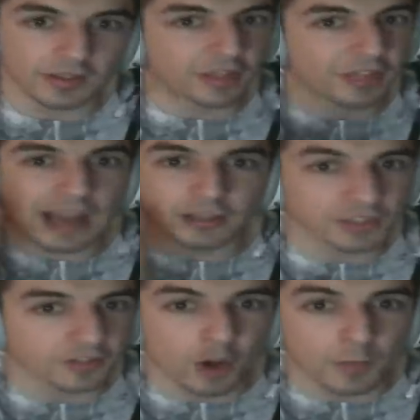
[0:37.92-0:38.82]

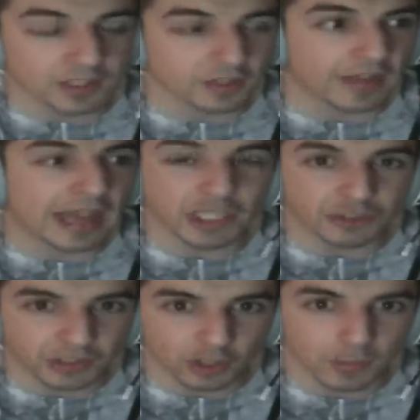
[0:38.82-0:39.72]
thousands of comments, of
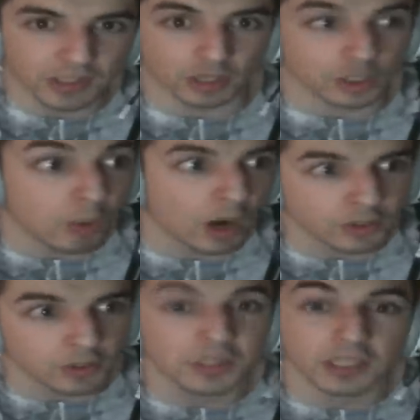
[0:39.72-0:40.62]
hatred comments, like,
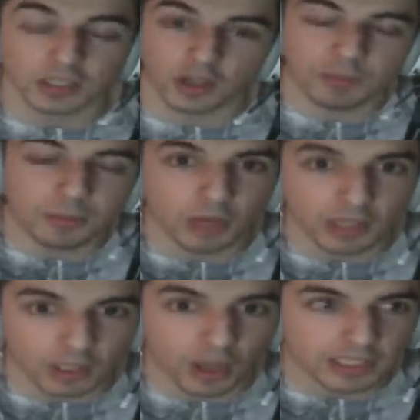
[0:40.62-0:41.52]
why do this thing? There's a lot of people
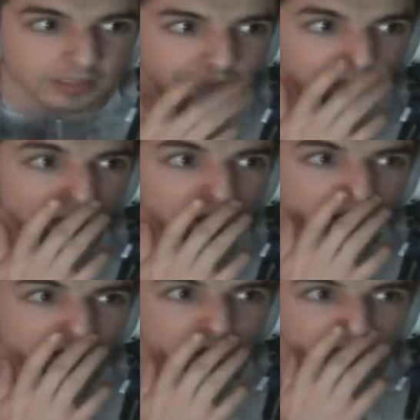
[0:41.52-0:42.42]
liking the video.
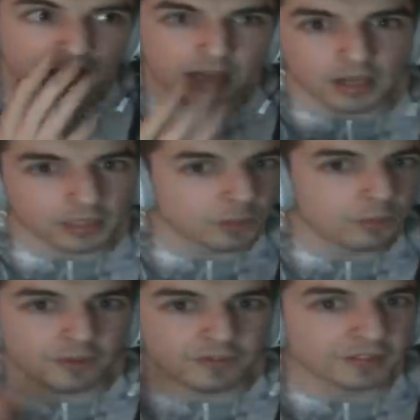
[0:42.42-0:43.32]
It had like
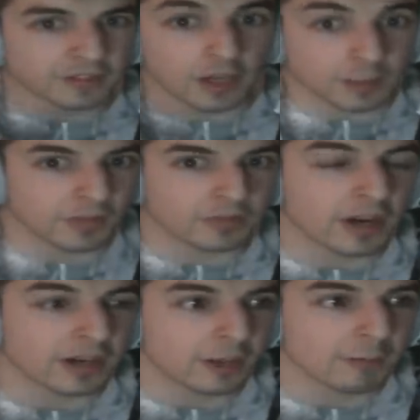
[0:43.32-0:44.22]
2.5 stars, but it was
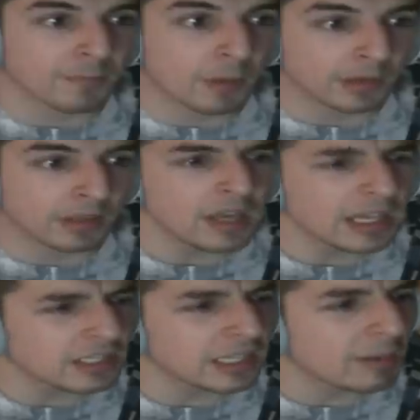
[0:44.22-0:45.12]
very popular. No,
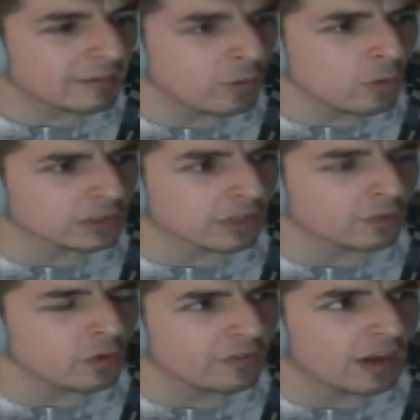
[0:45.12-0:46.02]
actually, it had about four
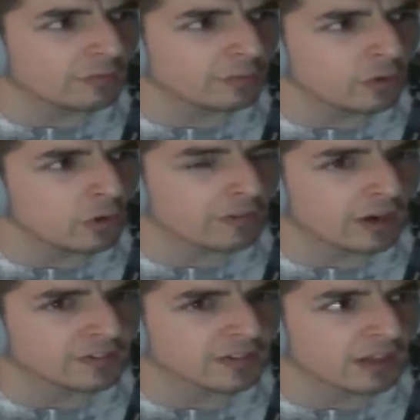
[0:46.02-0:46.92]
or
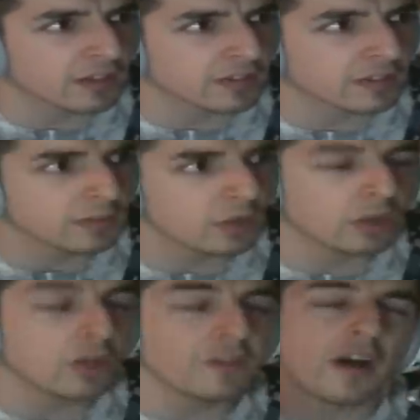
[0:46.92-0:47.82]
five stars.
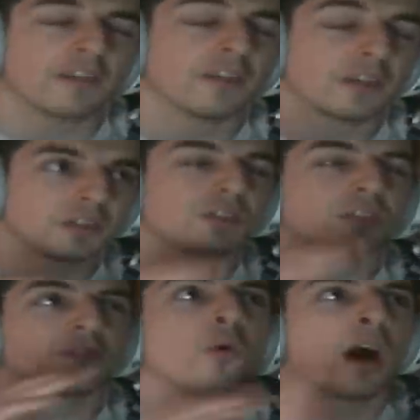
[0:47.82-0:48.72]
Not five,
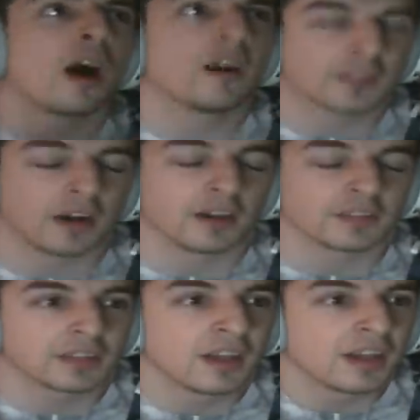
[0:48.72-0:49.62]
4.5
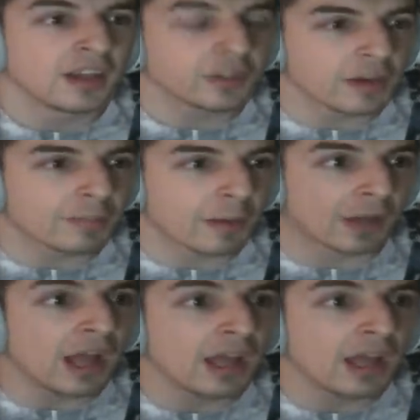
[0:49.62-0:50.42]
stars. It was very popular.